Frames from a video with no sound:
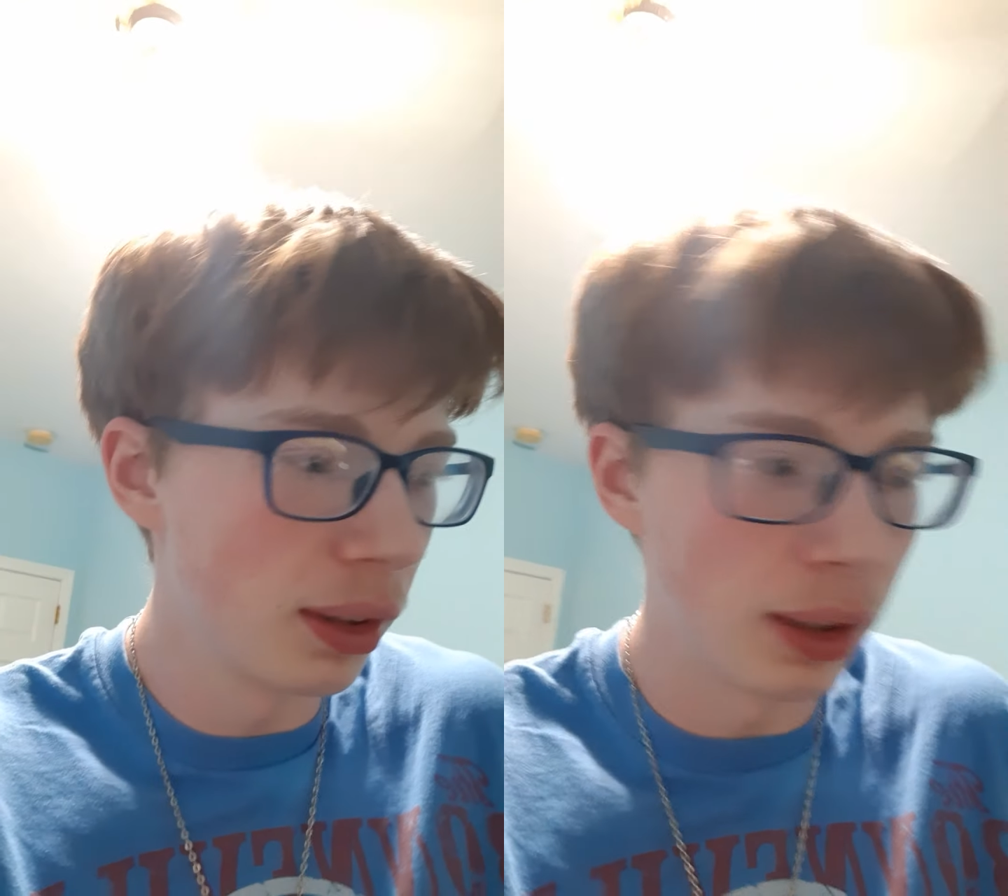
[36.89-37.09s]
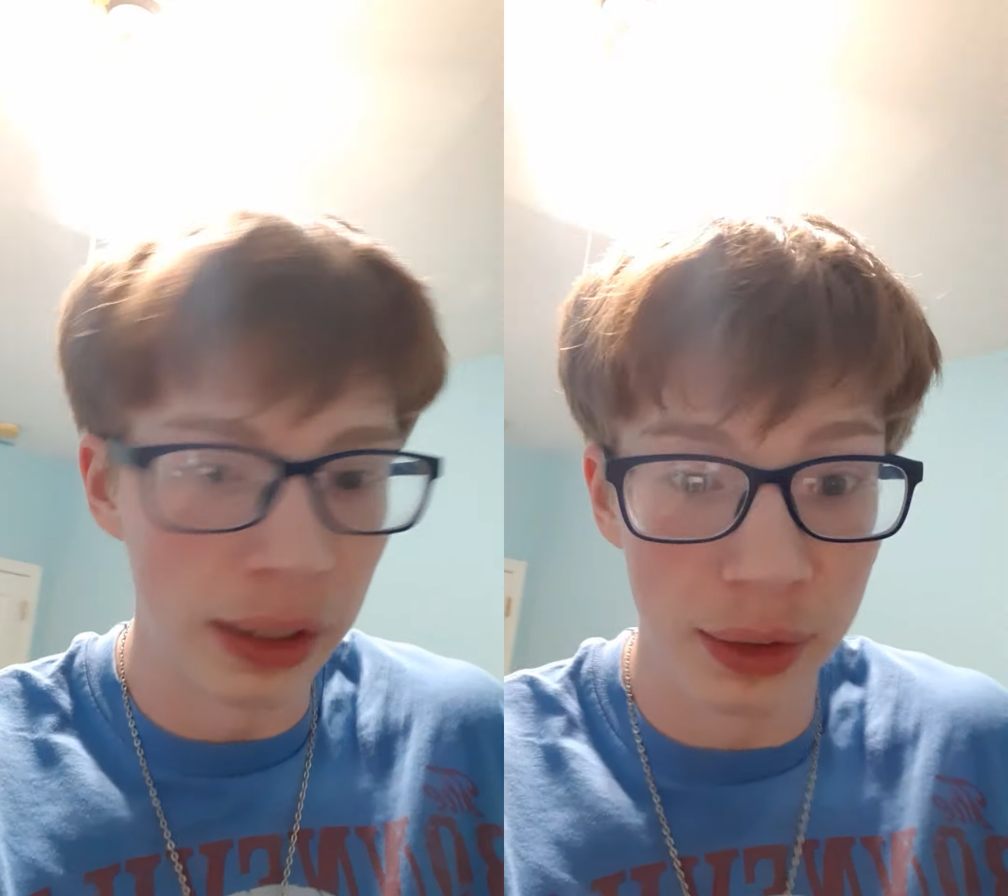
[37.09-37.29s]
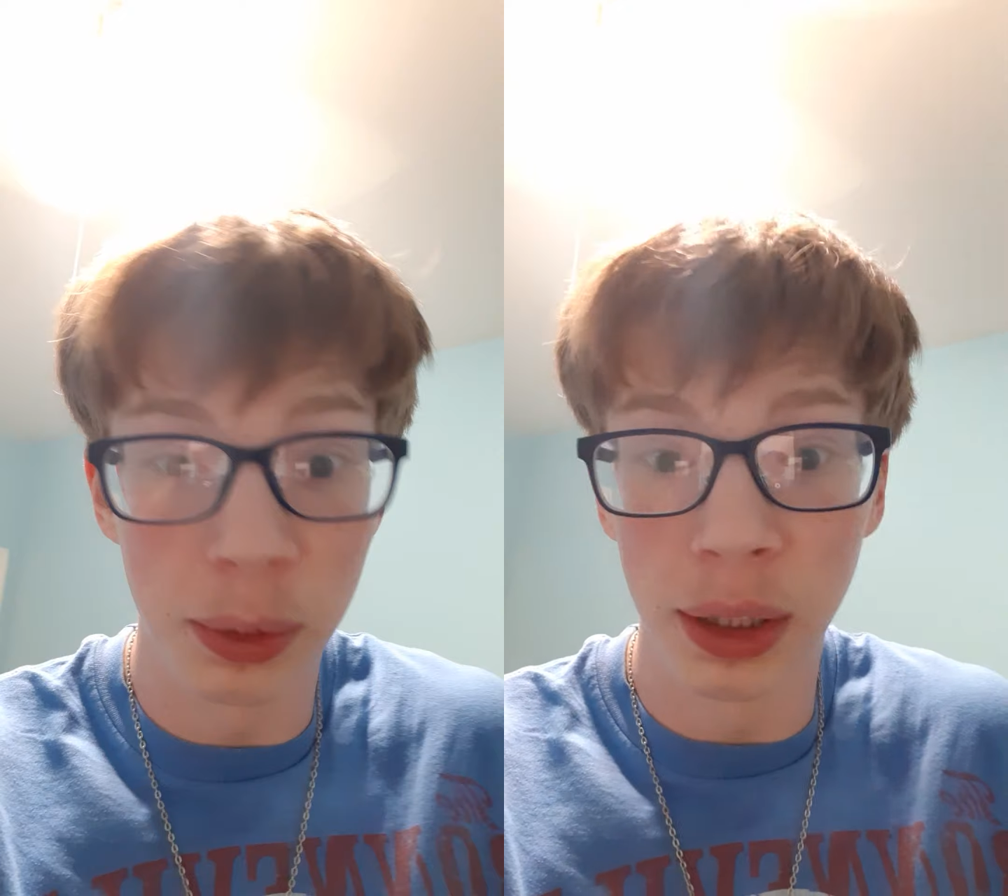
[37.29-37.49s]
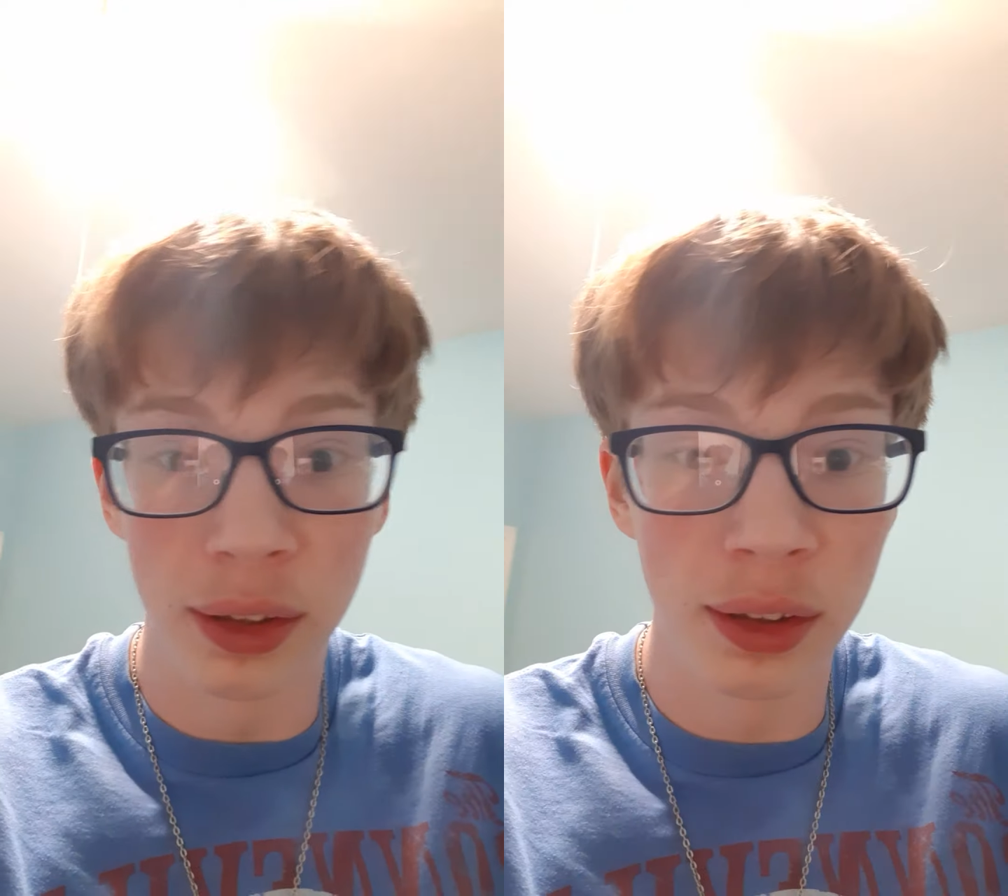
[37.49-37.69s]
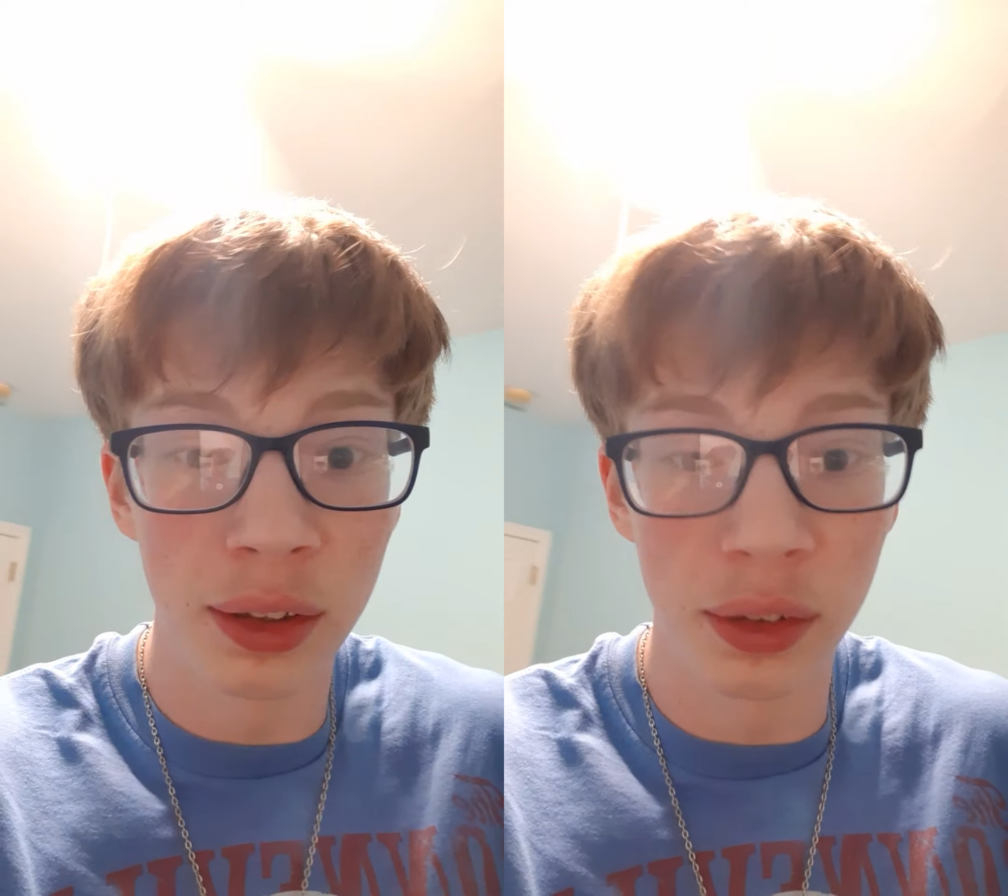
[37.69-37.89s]
Like quite
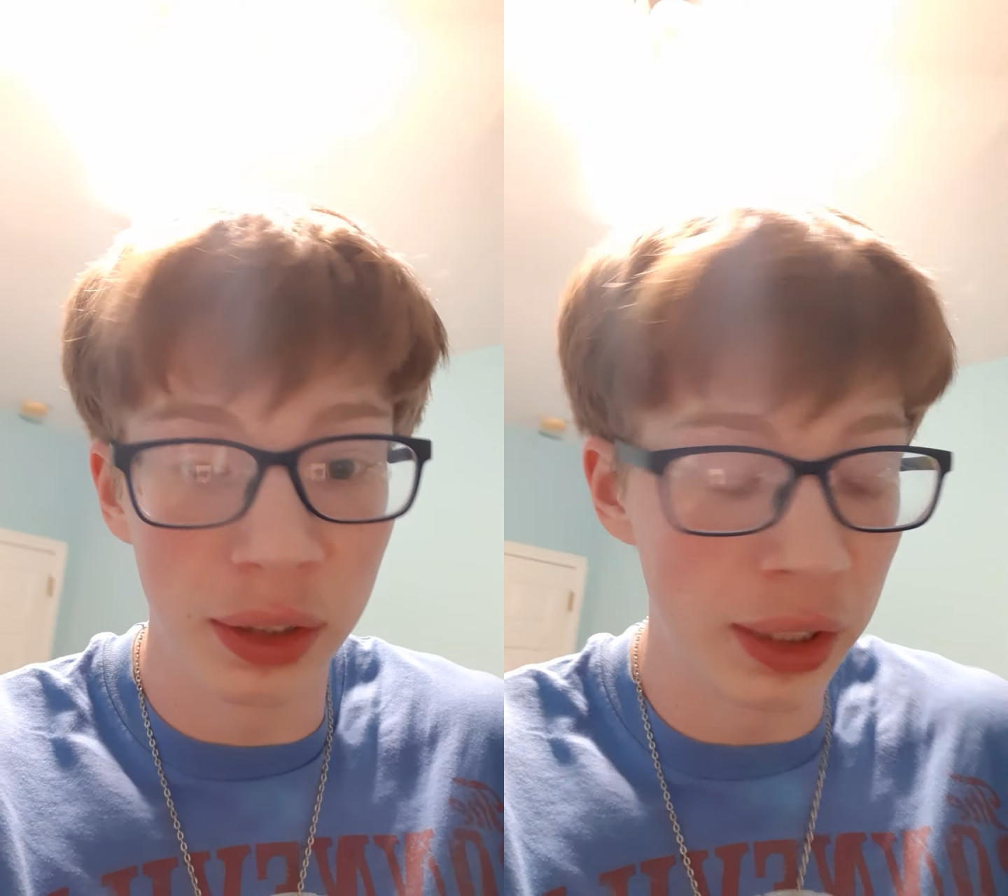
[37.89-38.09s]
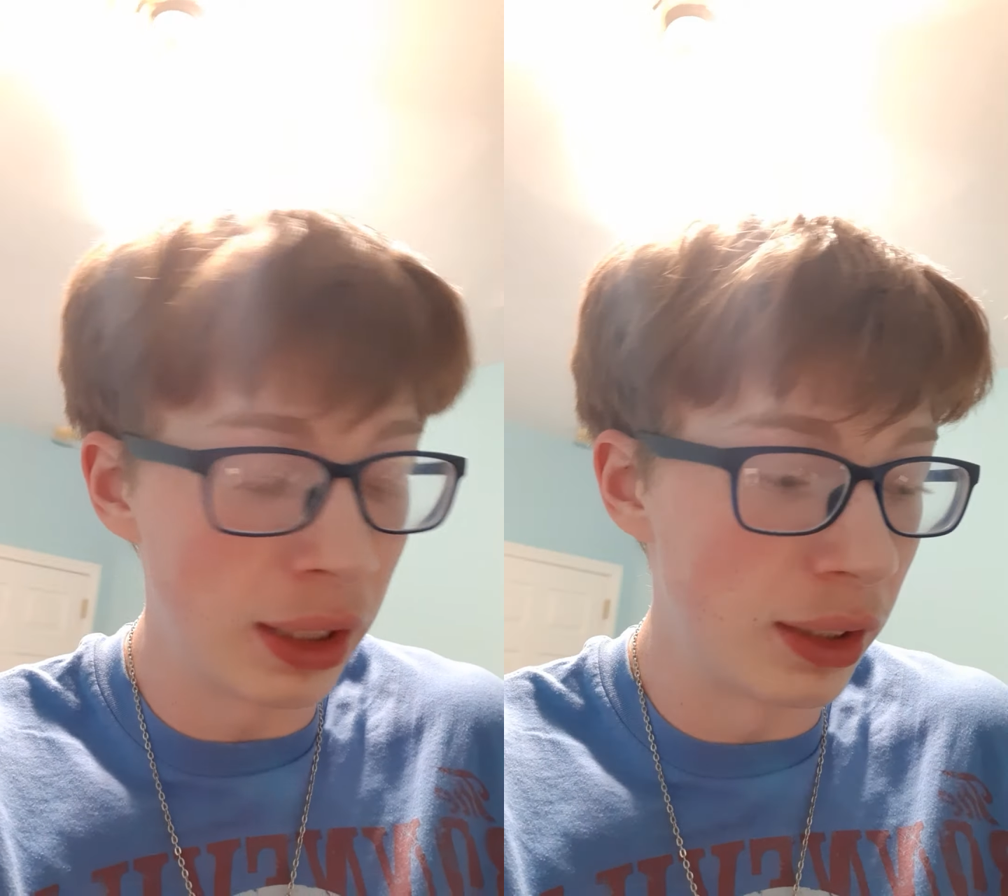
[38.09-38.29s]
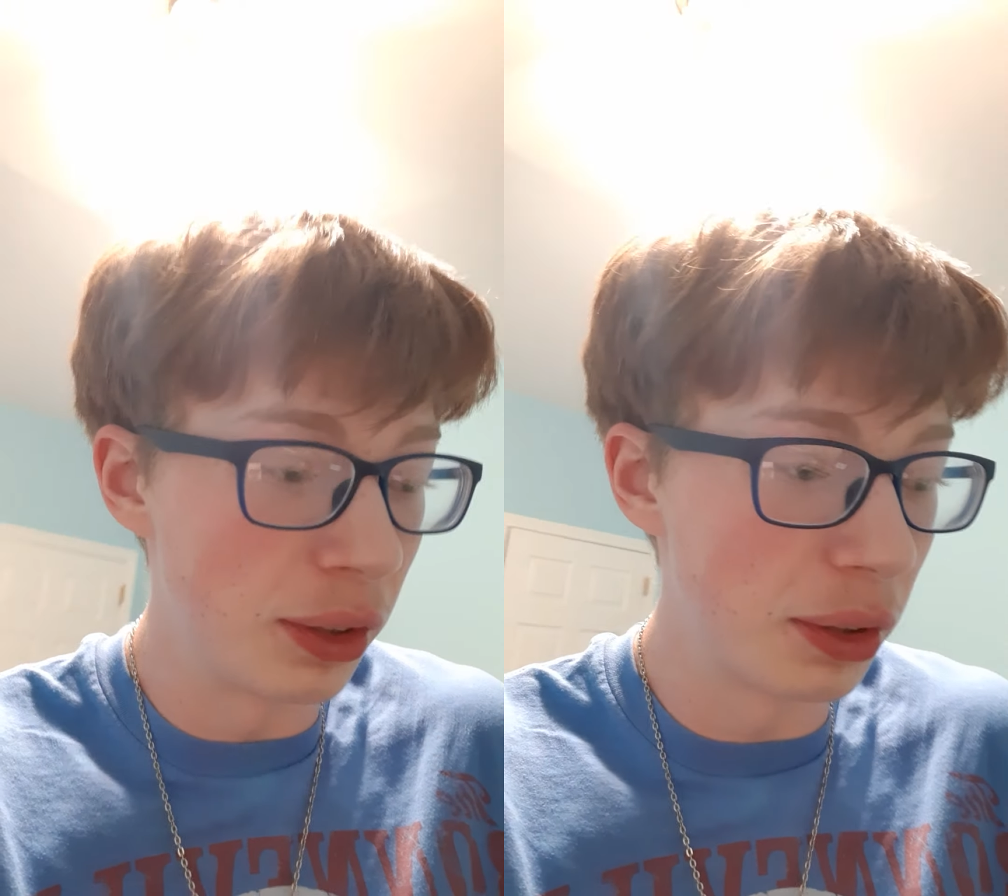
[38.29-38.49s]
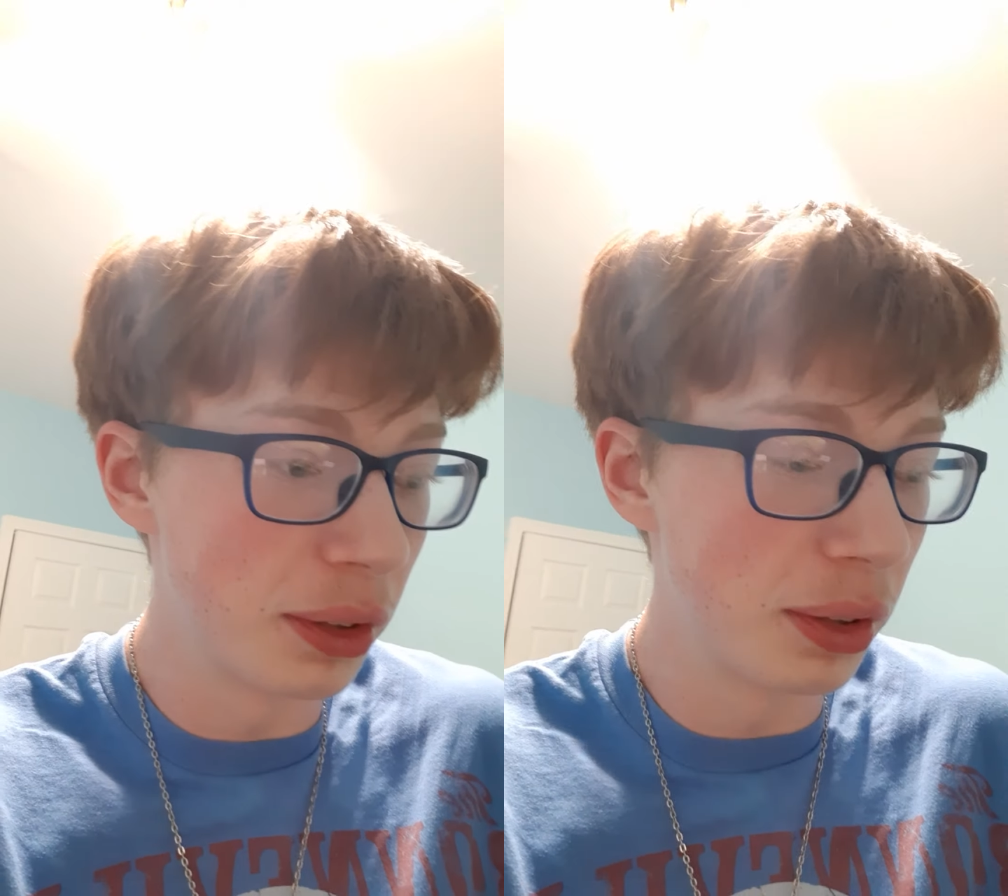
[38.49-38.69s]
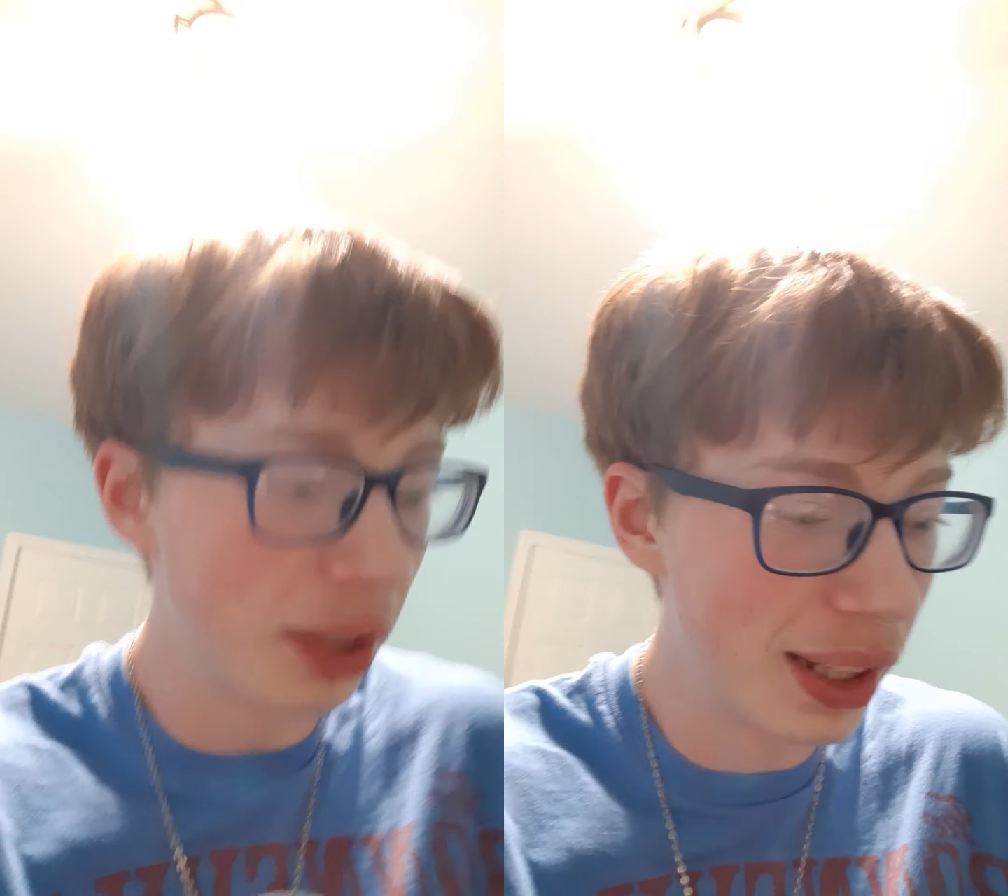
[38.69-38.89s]
literally, I just